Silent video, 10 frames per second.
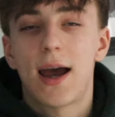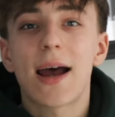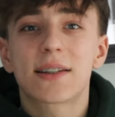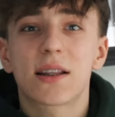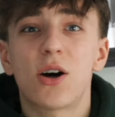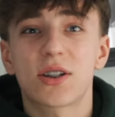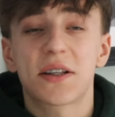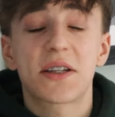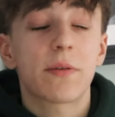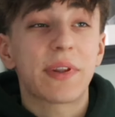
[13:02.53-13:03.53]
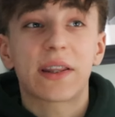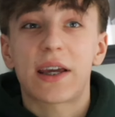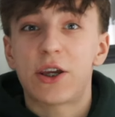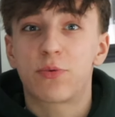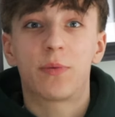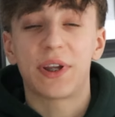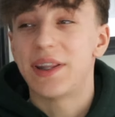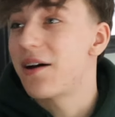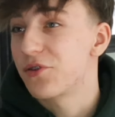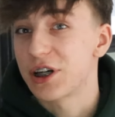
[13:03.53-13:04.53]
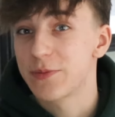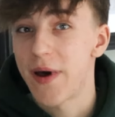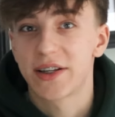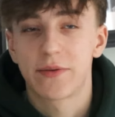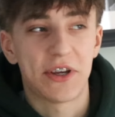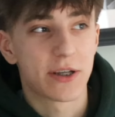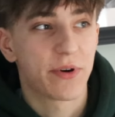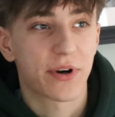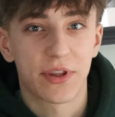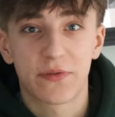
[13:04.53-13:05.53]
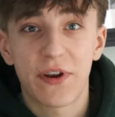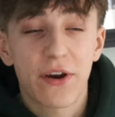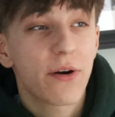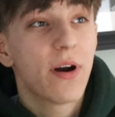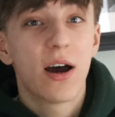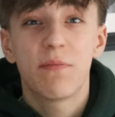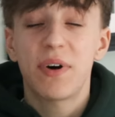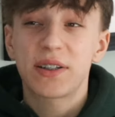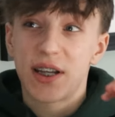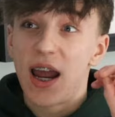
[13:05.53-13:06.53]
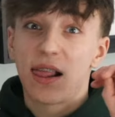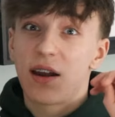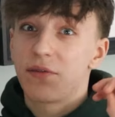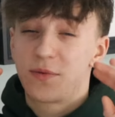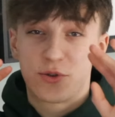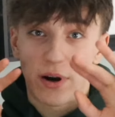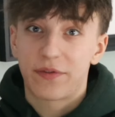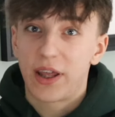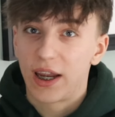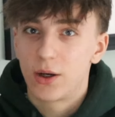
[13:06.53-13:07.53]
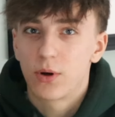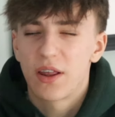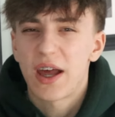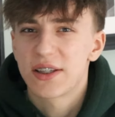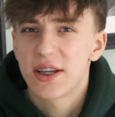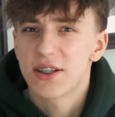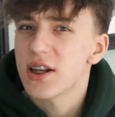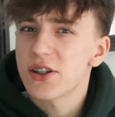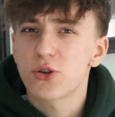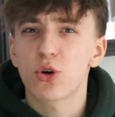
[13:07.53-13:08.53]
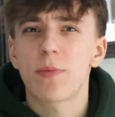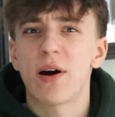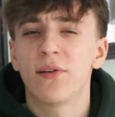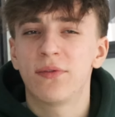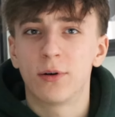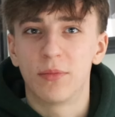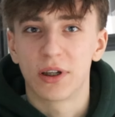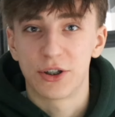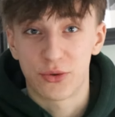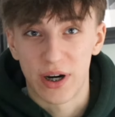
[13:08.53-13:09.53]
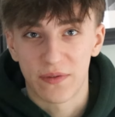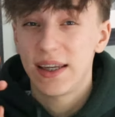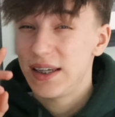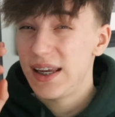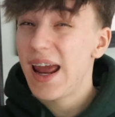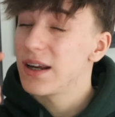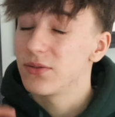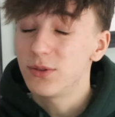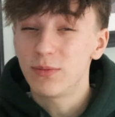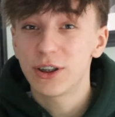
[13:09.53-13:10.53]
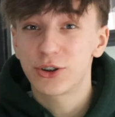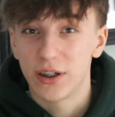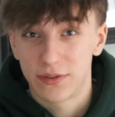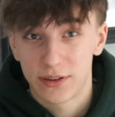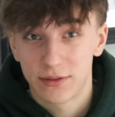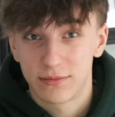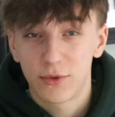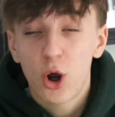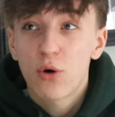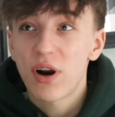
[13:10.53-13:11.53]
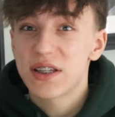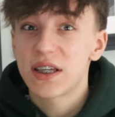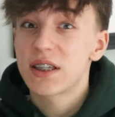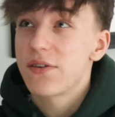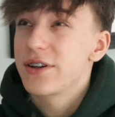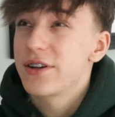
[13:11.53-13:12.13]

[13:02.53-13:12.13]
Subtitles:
And lastly, something that you probably never expected me to put on this video, but I love drifting and all of that scene. So let's talk about Formula Drift. Yeah, Formula Drift. Not a racing series.